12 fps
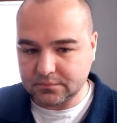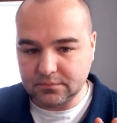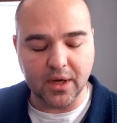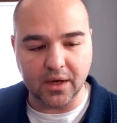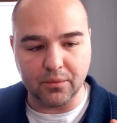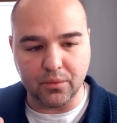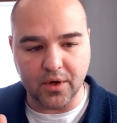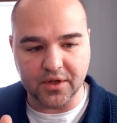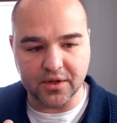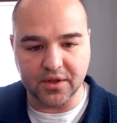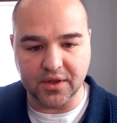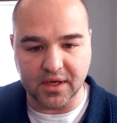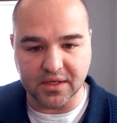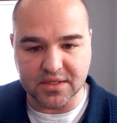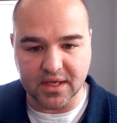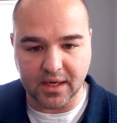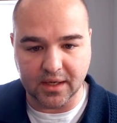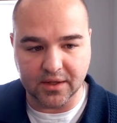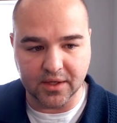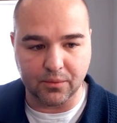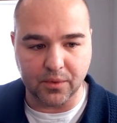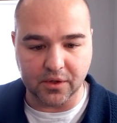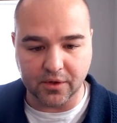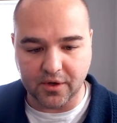And one of the things that I think
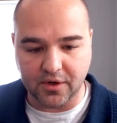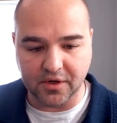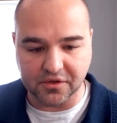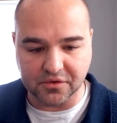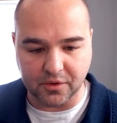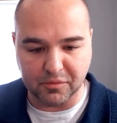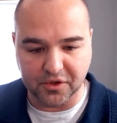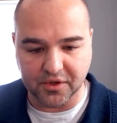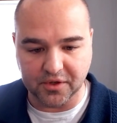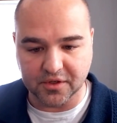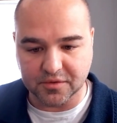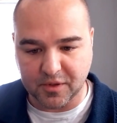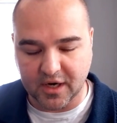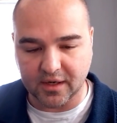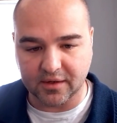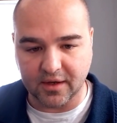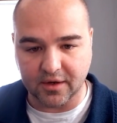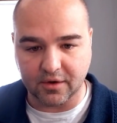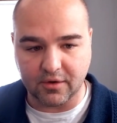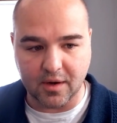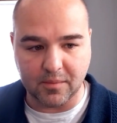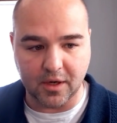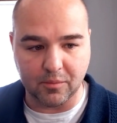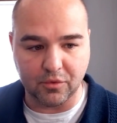we learned as we were building this product out at
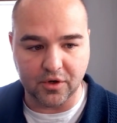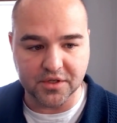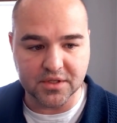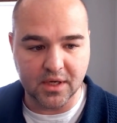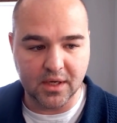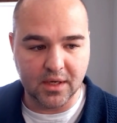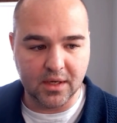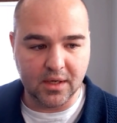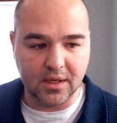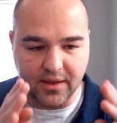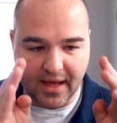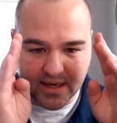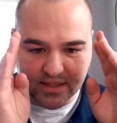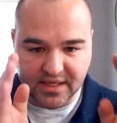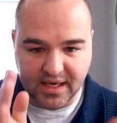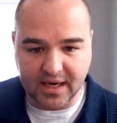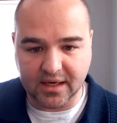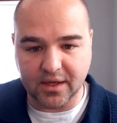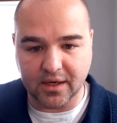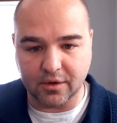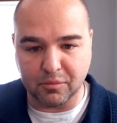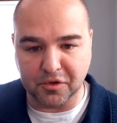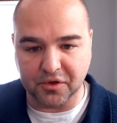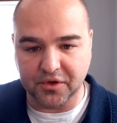Grubhub was that tech that you're
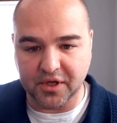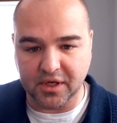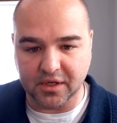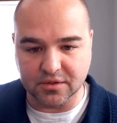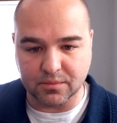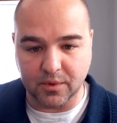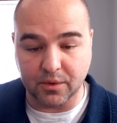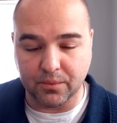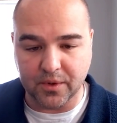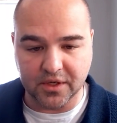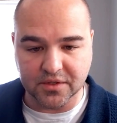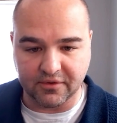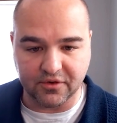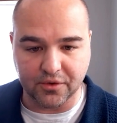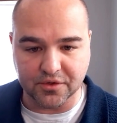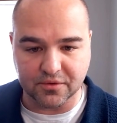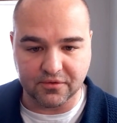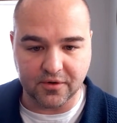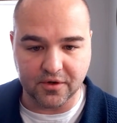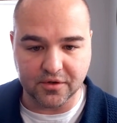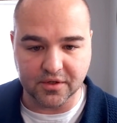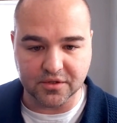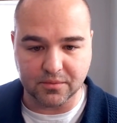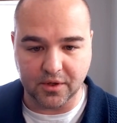building is what we have always referred
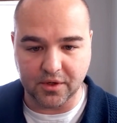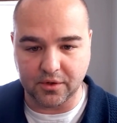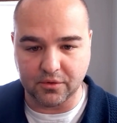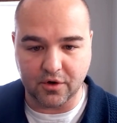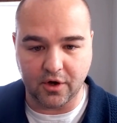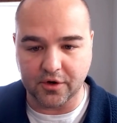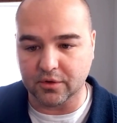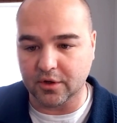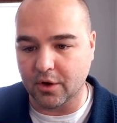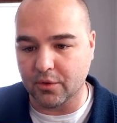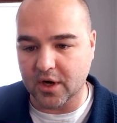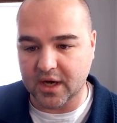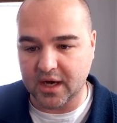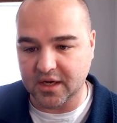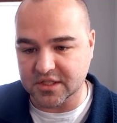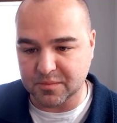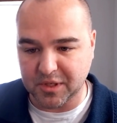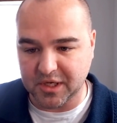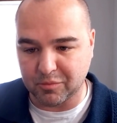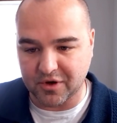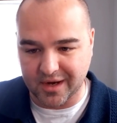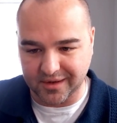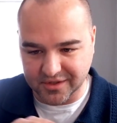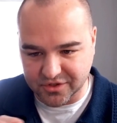to as what you call your lowercase p
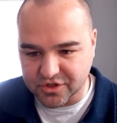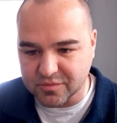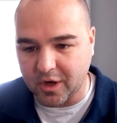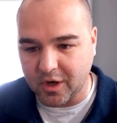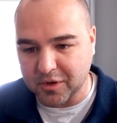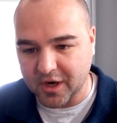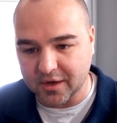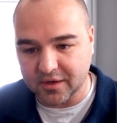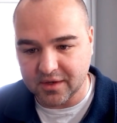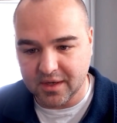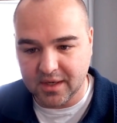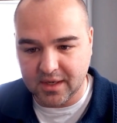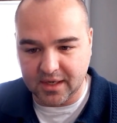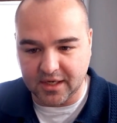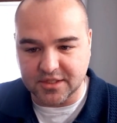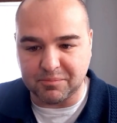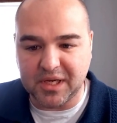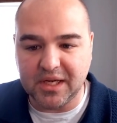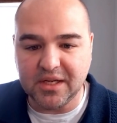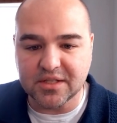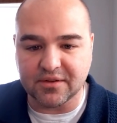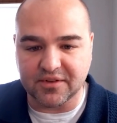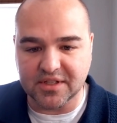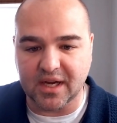product. It's your small product. It's a piece
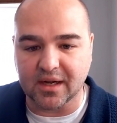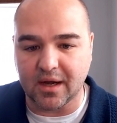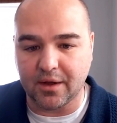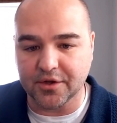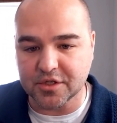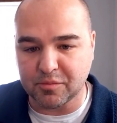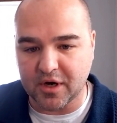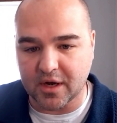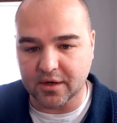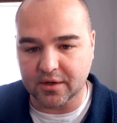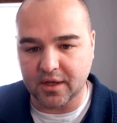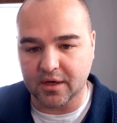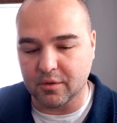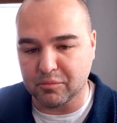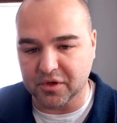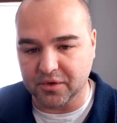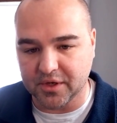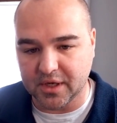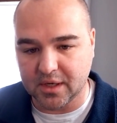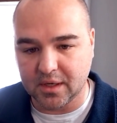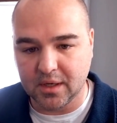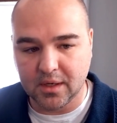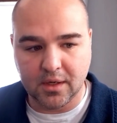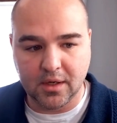of a technology product that you're building.
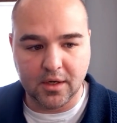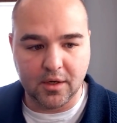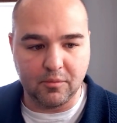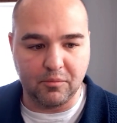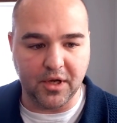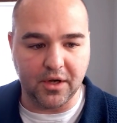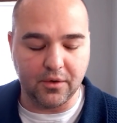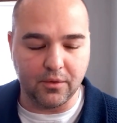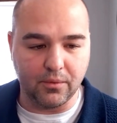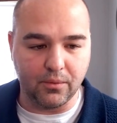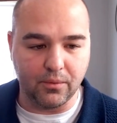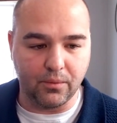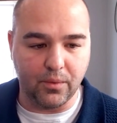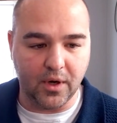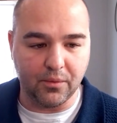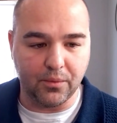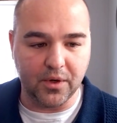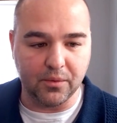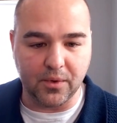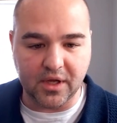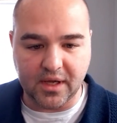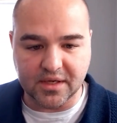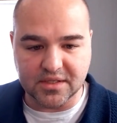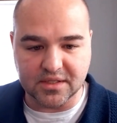But what we
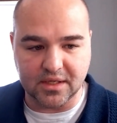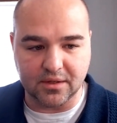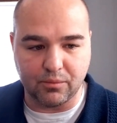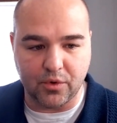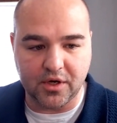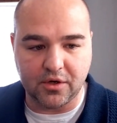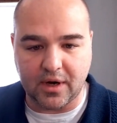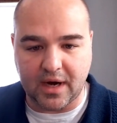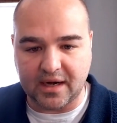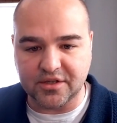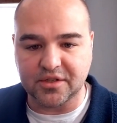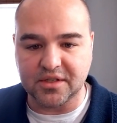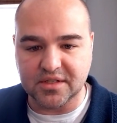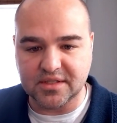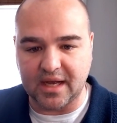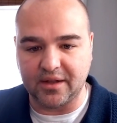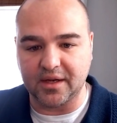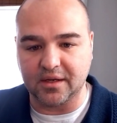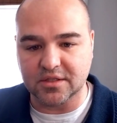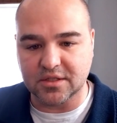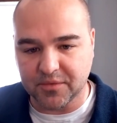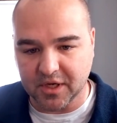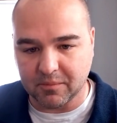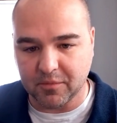realize is that what you're actually selling is
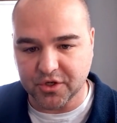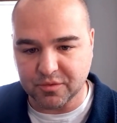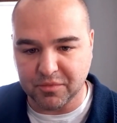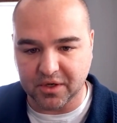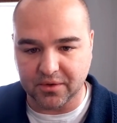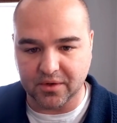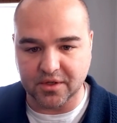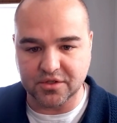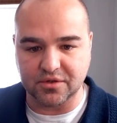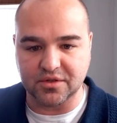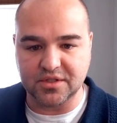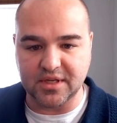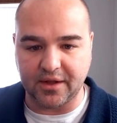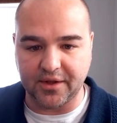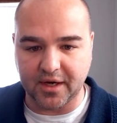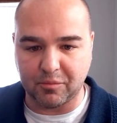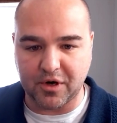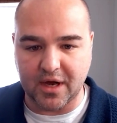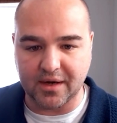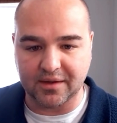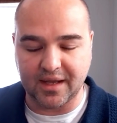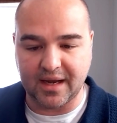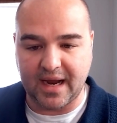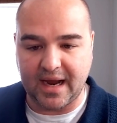something much bigger than this. You're selling a product
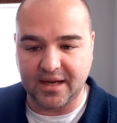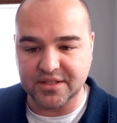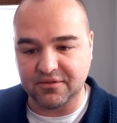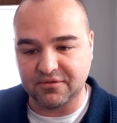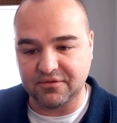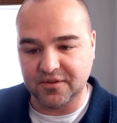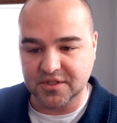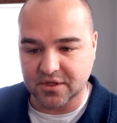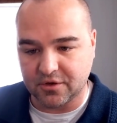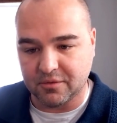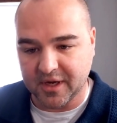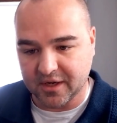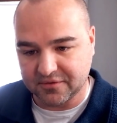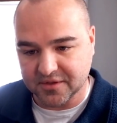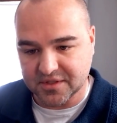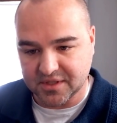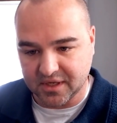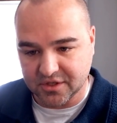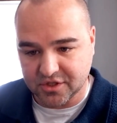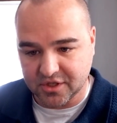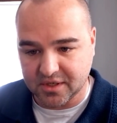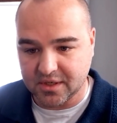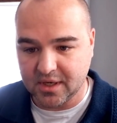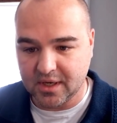that has a physical
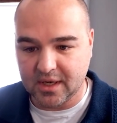manifestation.